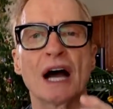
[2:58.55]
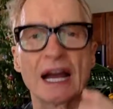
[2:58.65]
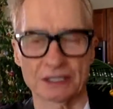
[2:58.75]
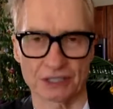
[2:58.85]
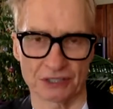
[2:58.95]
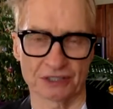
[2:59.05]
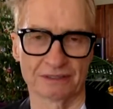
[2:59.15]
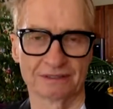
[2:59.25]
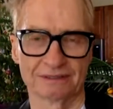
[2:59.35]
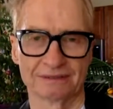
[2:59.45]
ISIS,
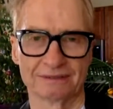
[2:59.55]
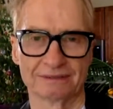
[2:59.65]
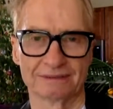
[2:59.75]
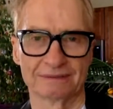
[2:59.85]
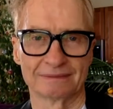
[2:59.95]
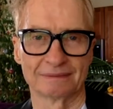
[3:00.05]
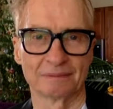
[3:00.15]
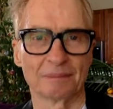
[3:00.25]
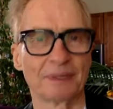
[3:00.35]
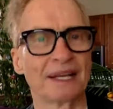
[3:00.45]

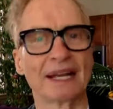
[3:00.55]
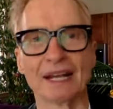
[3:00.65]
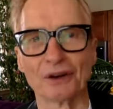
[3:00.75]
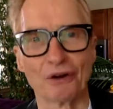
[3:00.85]
but it ain't